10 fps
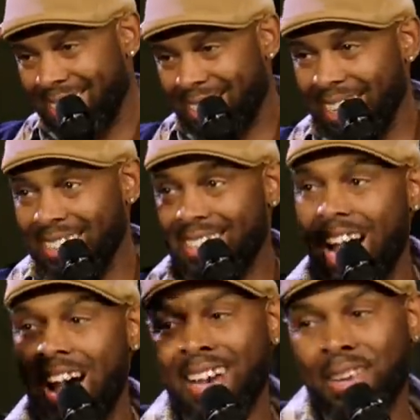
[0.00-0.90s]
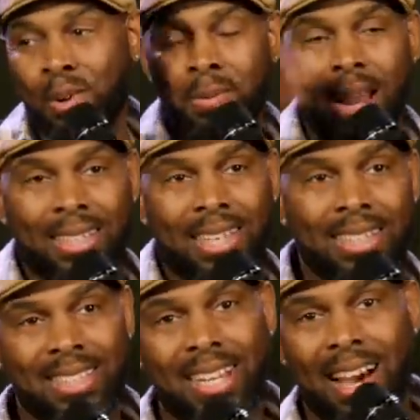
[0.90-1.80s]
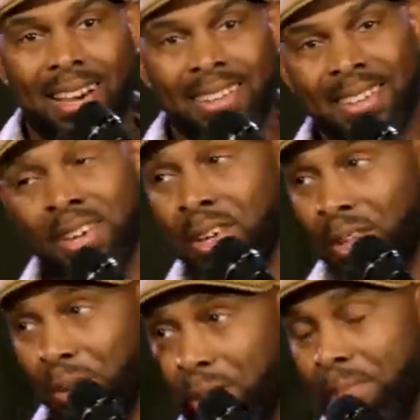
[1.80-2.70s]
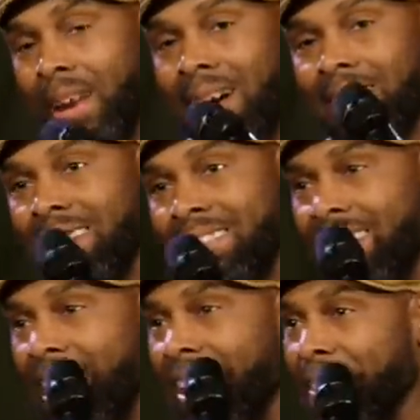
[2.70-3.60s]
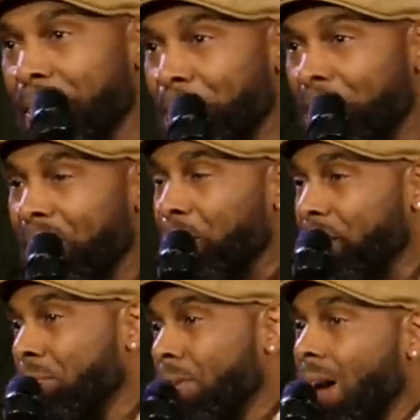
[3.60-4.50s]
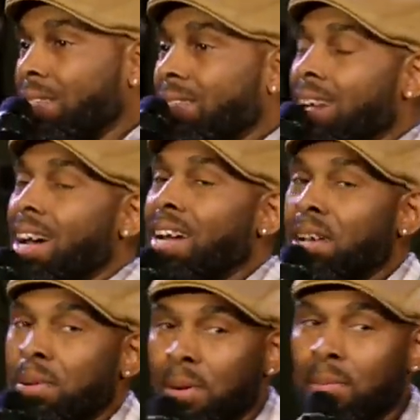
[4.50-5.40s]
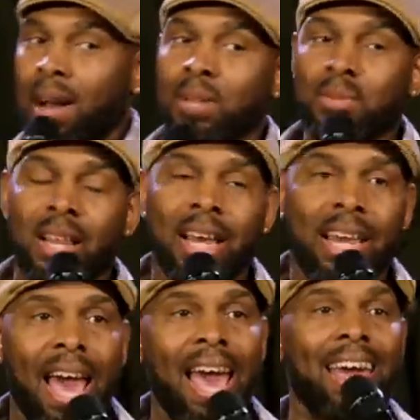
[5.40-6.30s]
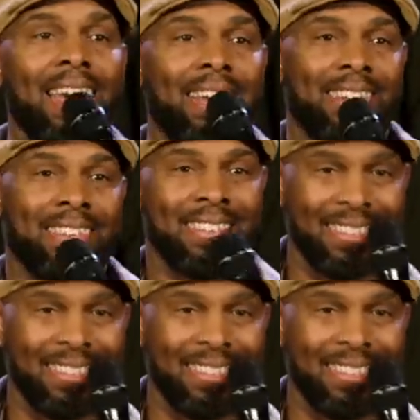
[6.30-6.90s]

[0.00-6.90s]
said, Ty, go block that shot. You can block that shot. Went to block the shot, my body was like, hey!